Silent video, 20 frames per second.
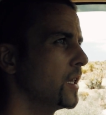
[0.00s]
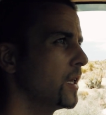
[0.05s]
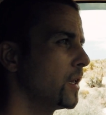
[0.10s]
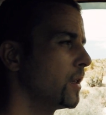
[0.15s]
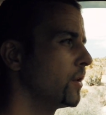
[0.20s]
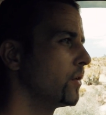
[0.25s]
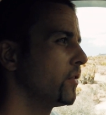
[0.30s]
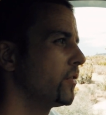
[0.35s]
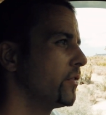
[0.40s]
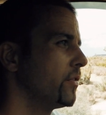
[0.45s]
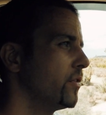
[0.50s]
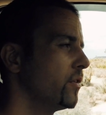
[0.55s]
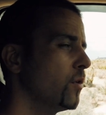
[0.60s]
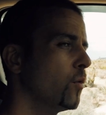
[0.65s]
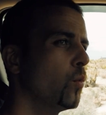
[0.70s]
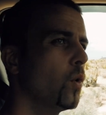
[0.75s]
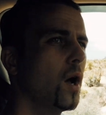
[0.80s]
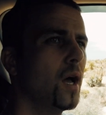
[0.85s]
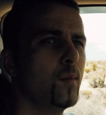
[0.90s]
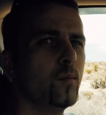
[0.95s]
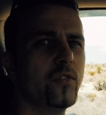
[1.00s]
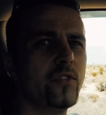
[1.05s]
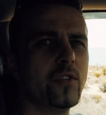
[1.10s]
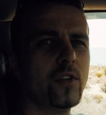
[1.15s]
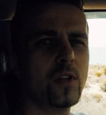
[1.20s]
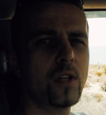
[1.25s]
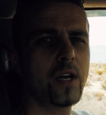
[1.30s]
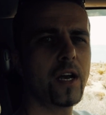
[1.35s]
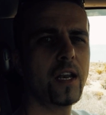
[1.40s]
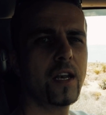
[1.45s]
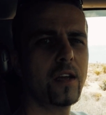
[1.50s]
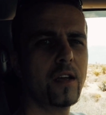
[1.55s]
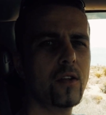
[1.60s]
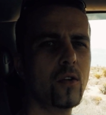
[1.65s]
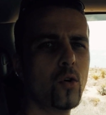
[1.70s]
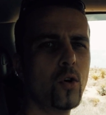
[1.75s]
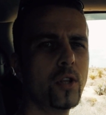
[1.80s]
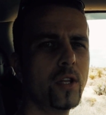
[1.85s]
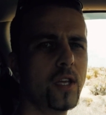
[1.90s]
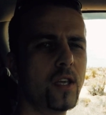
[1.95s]
I'm still kind
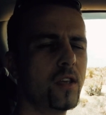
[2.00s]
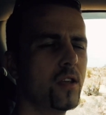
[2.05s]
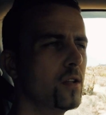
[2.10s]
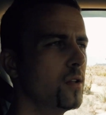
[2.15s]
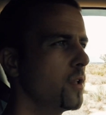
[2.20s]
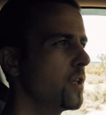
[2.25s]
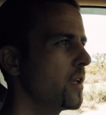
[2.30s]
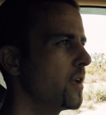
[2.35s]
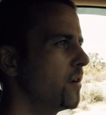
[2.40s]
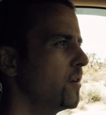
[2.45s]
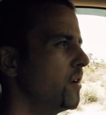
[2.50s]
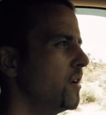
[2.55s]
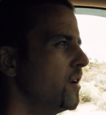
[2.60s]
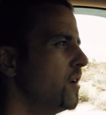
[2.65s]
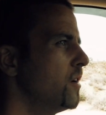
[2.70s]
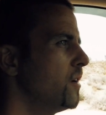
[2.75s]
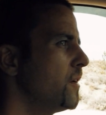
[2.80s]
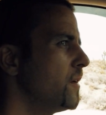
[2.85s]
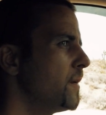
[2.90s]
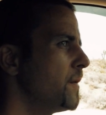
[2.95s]
of on a hilly area,